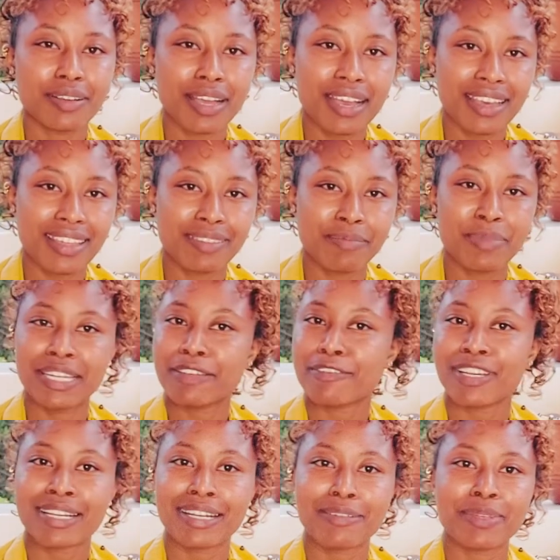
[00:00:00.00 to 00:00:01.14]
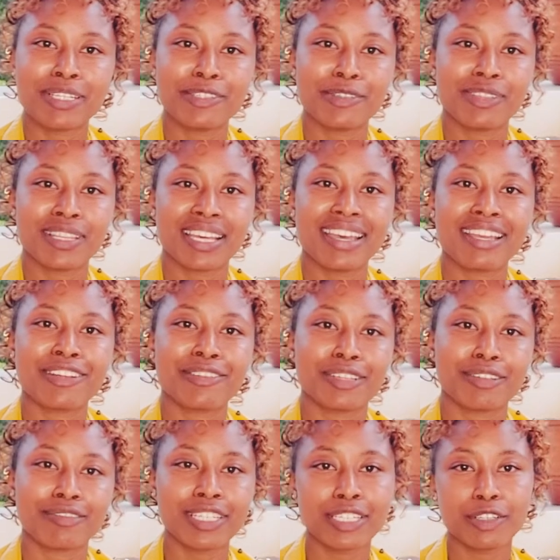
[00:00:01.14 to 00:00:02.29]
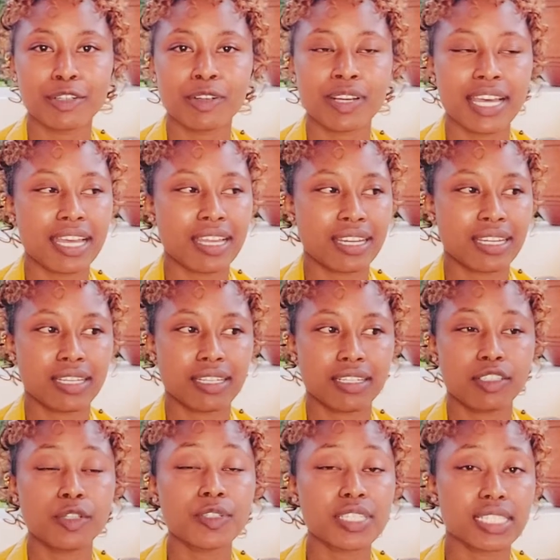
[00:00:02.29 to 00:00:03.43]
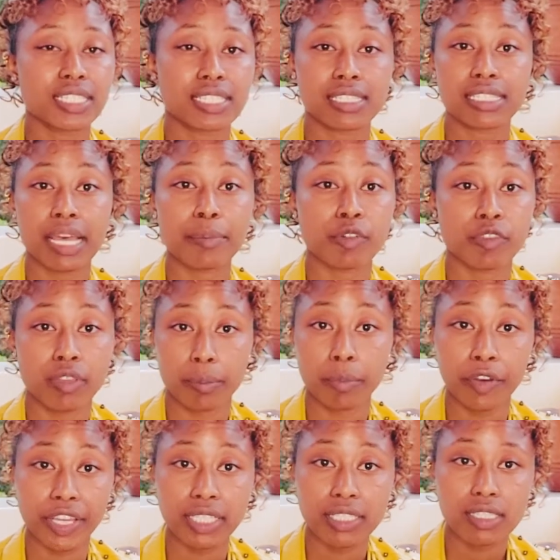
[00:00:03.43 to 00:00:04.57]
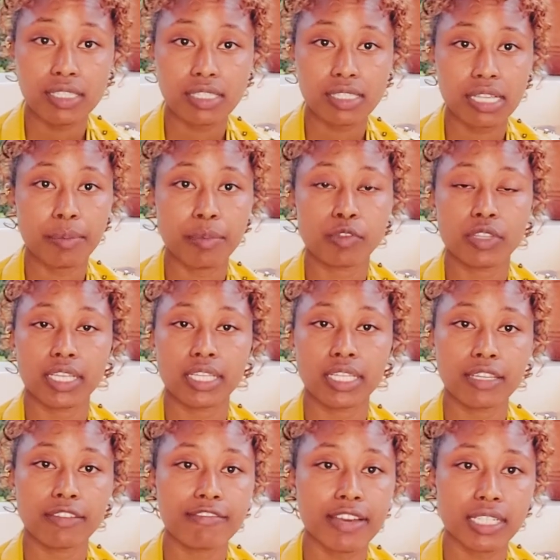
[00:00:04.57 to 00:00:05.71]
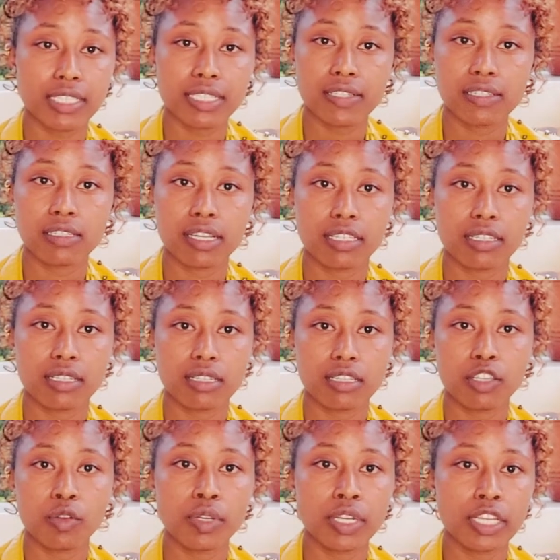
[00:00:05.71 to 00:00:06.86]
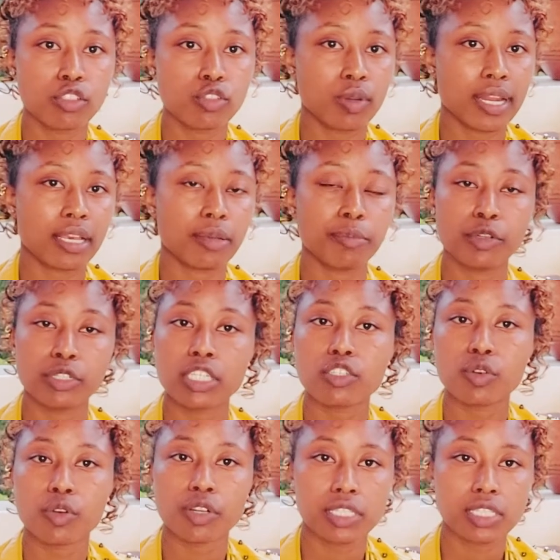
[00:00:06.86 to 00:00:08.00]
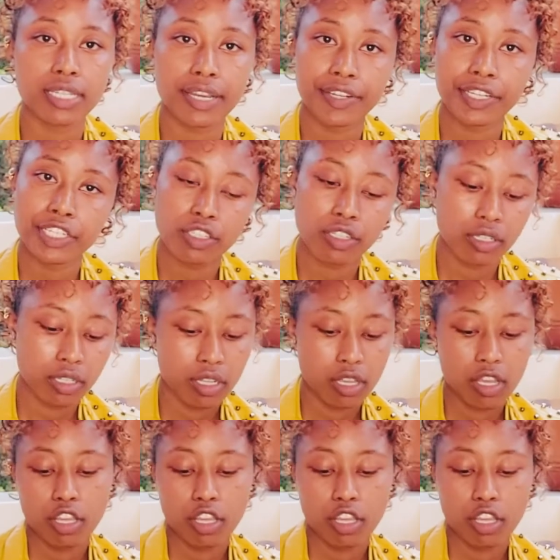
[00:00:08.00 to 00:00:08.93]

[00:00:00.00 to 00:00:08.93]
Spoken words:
I believe we're coming to the end of the video, and those are just some of the points, some of the key factors that you need to like put into consideration.